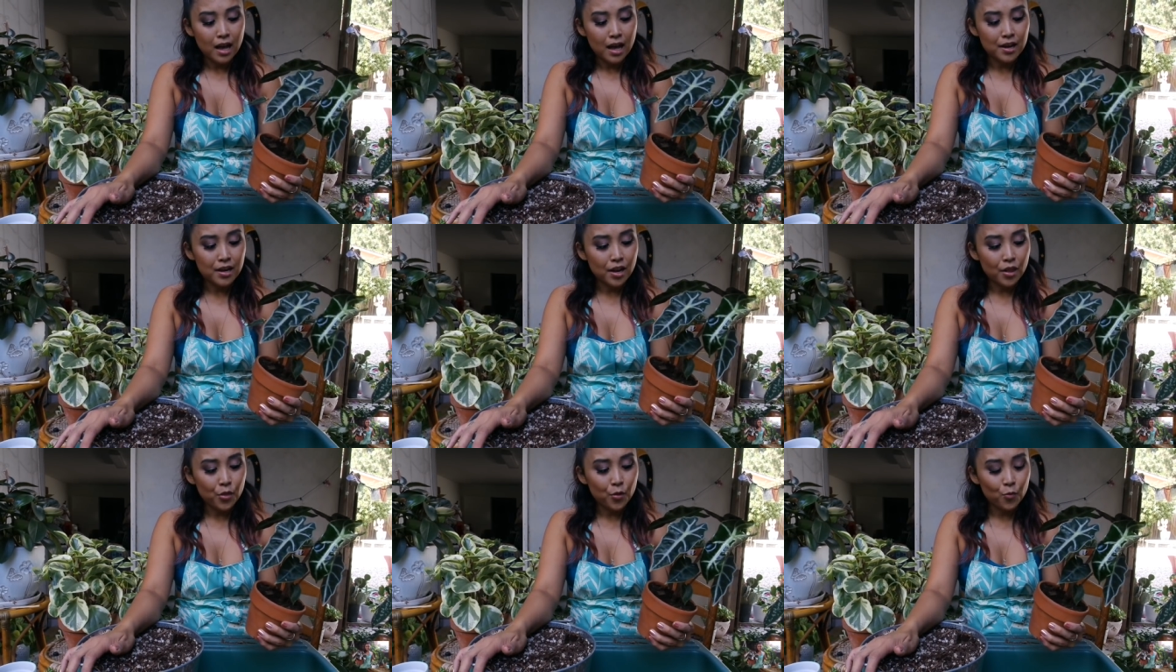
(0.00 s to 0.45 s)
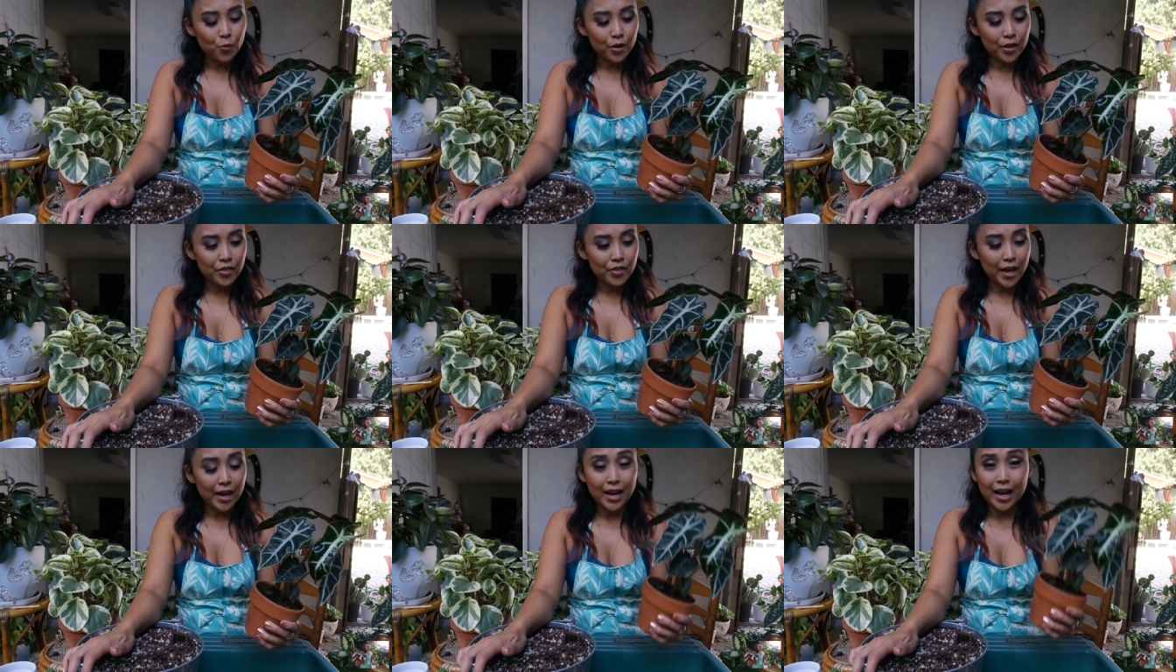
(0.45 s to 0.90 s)
Another
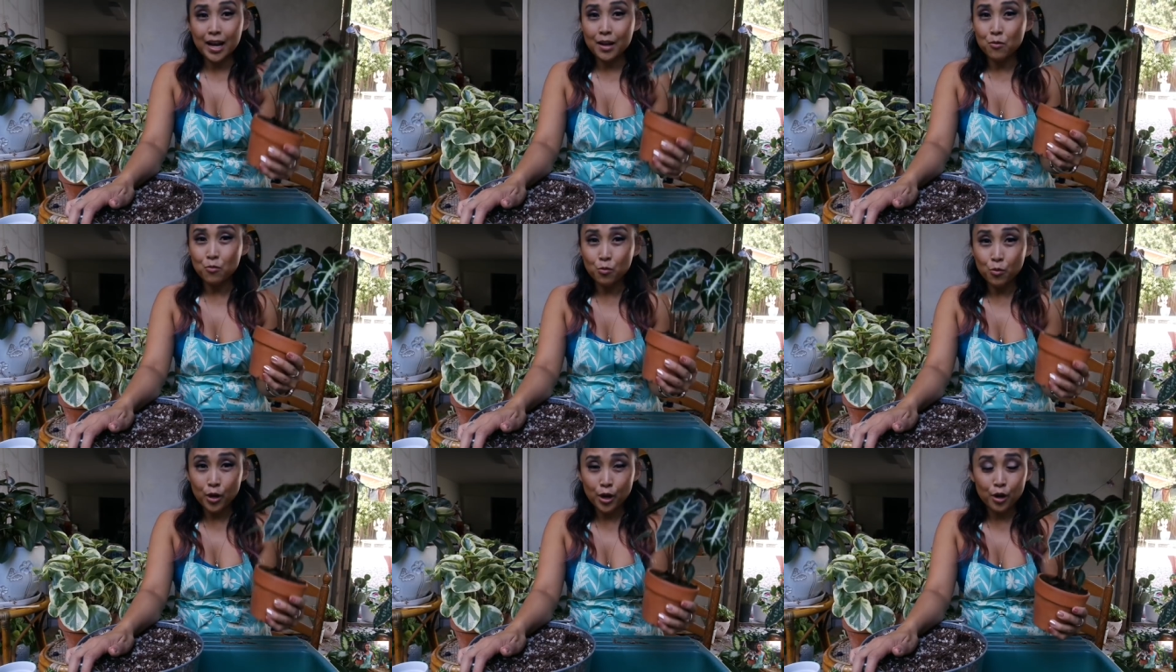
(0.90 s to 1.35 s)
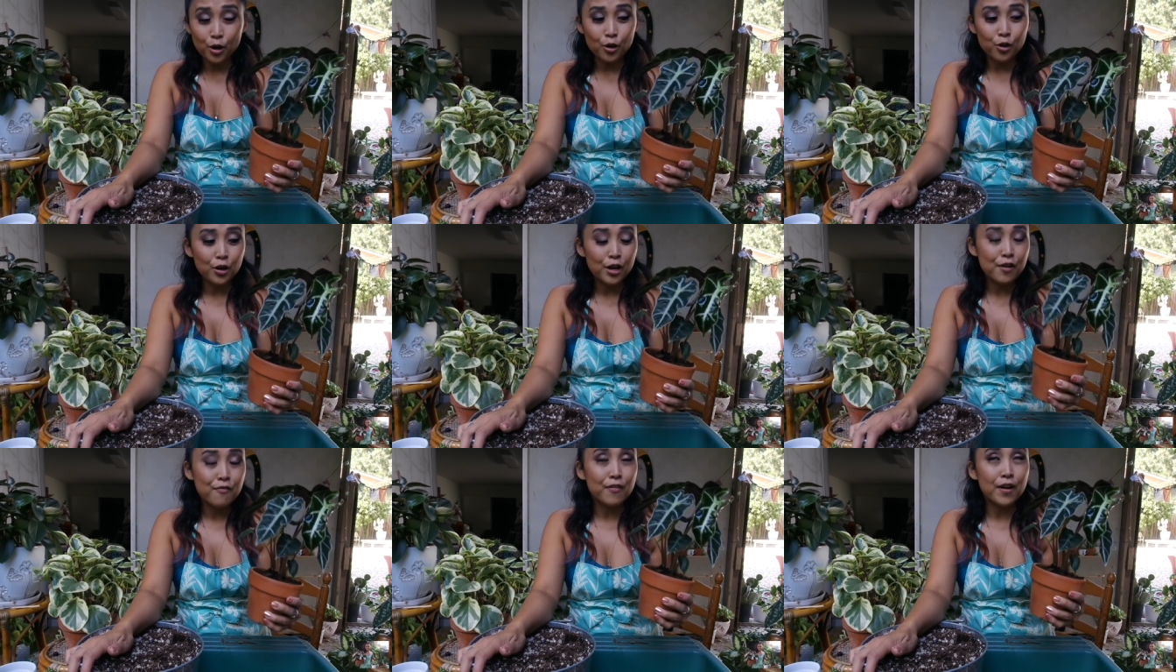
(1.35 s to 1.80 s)
one that I
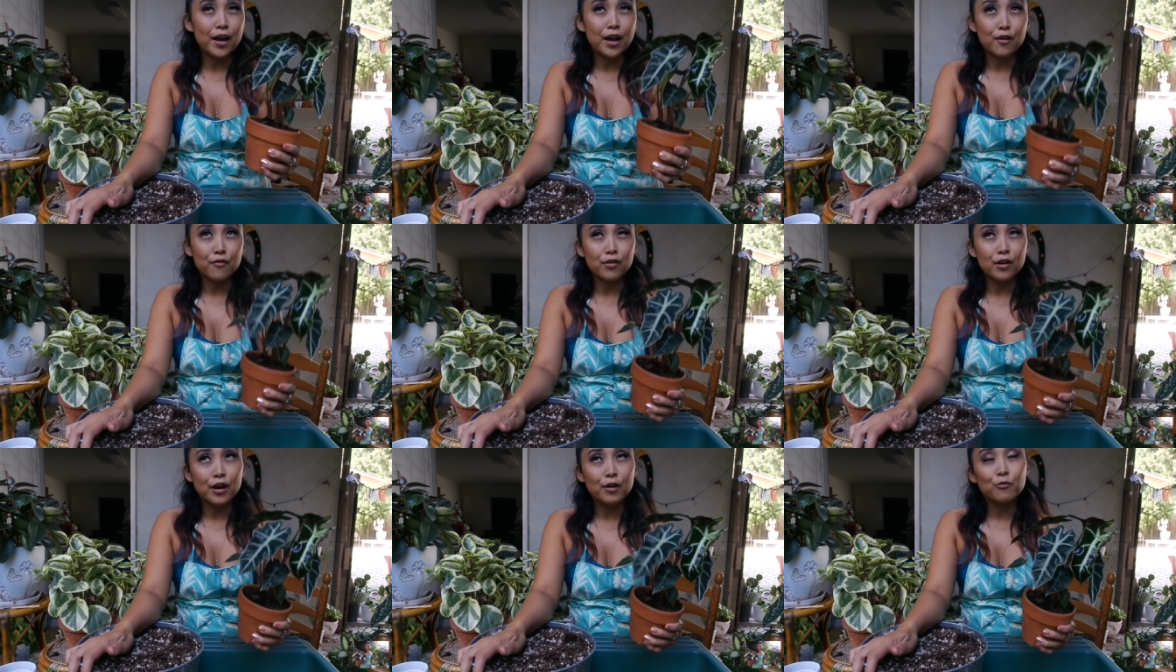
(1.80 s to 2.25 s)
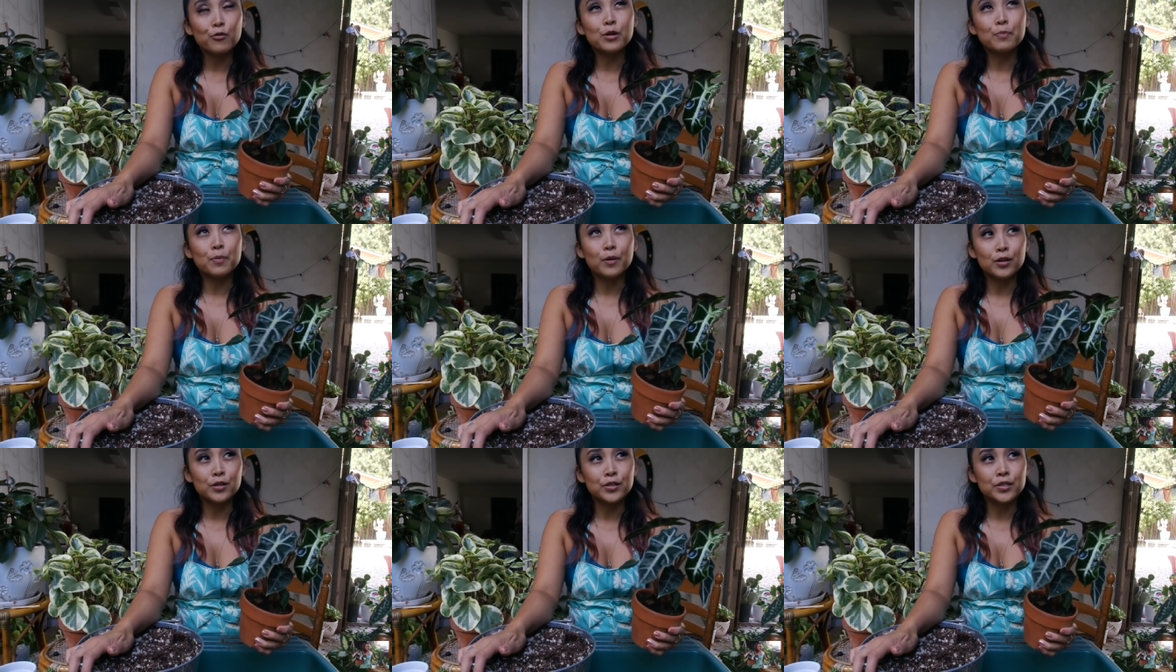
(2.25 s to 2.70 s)
will, if I ever
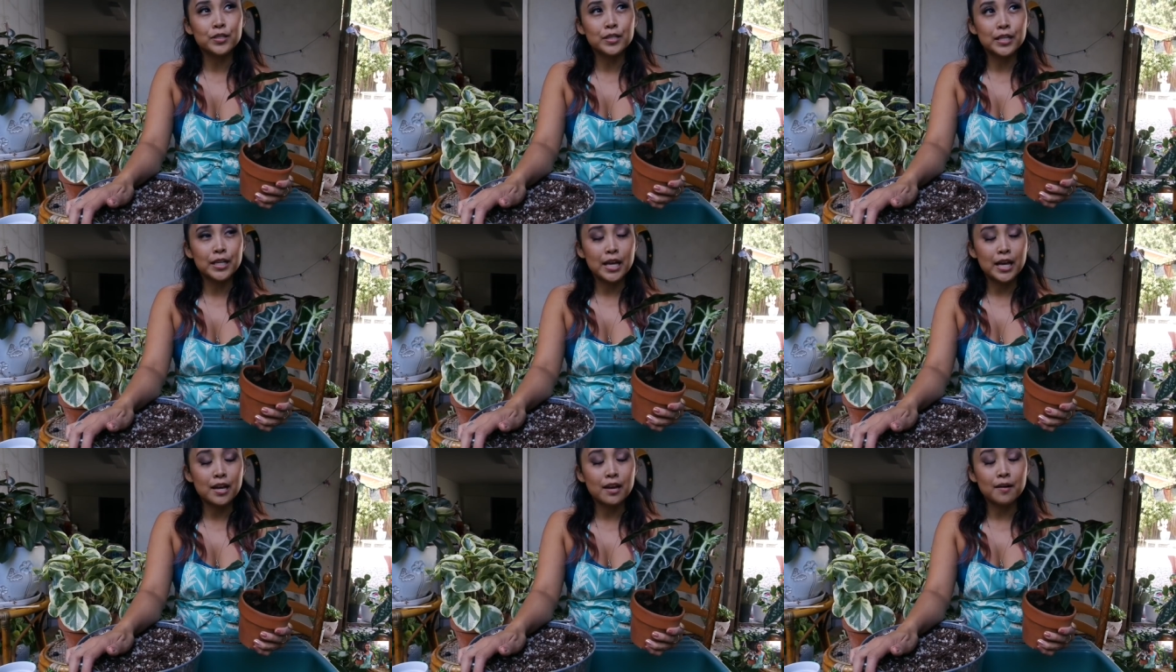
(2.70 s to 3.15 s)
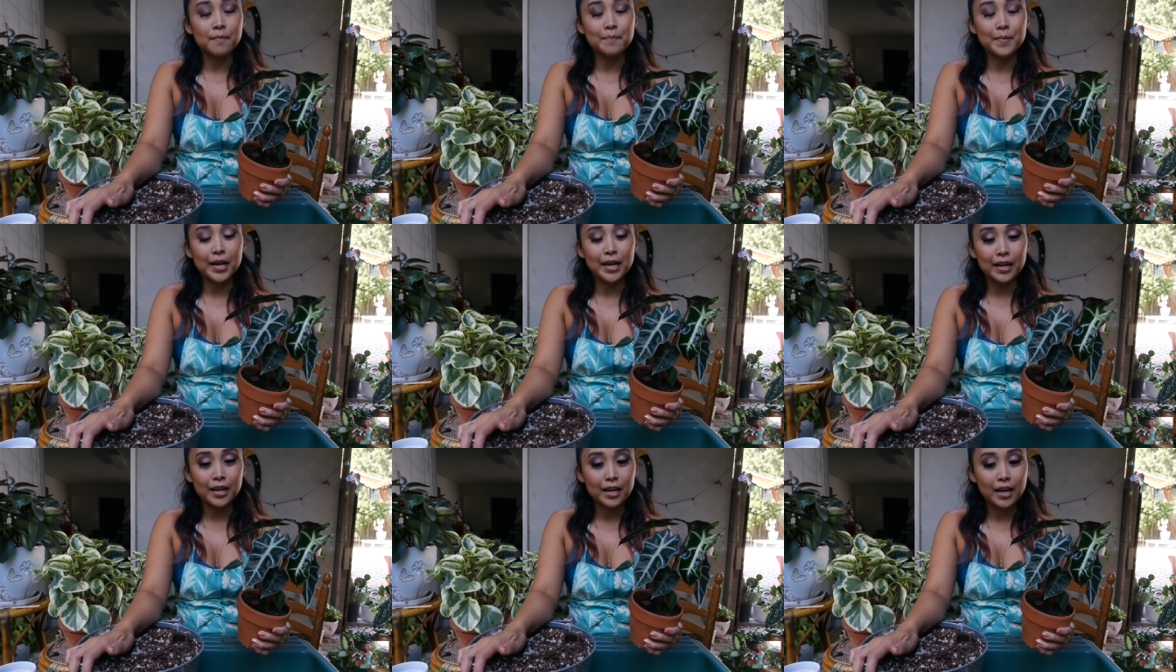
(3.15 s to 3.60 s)
repurchase again, a
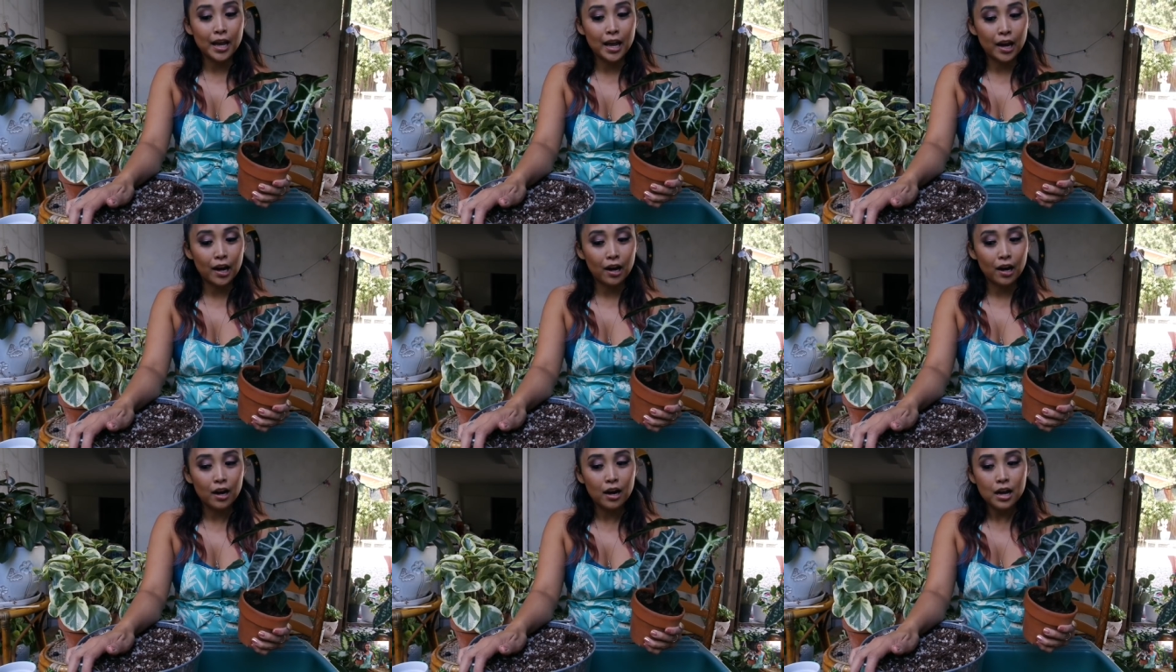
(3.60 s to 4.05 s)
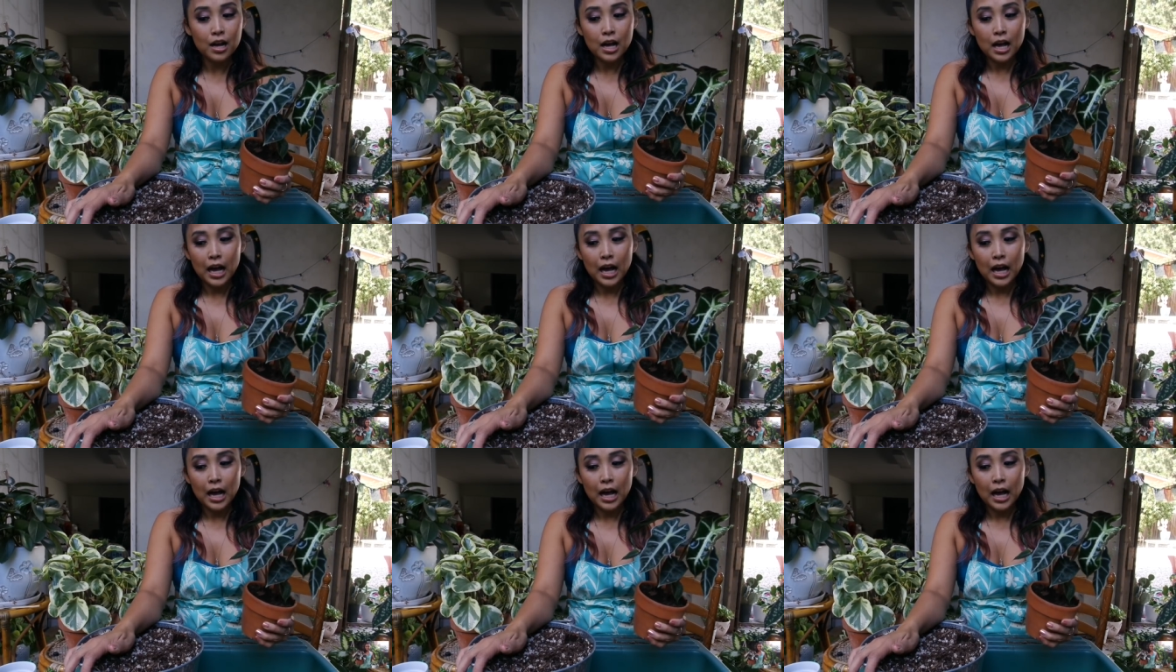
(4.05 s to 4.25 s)
maidenhair.